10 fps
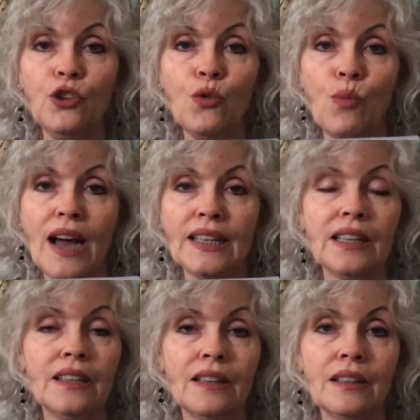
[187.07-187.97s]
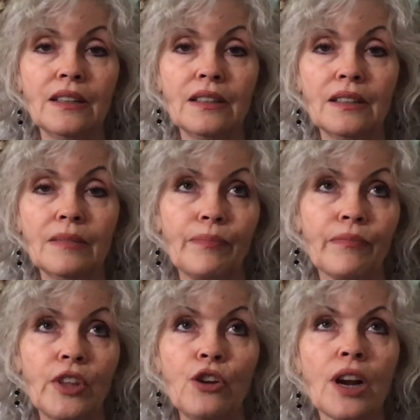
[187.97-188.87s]
want,
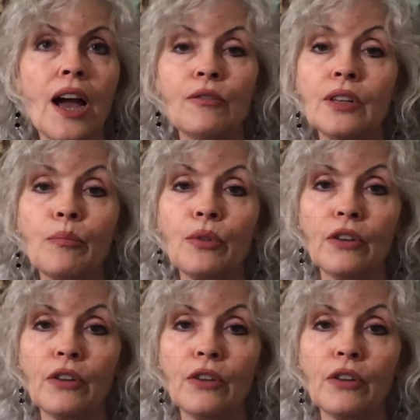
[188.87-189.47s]
your account number, for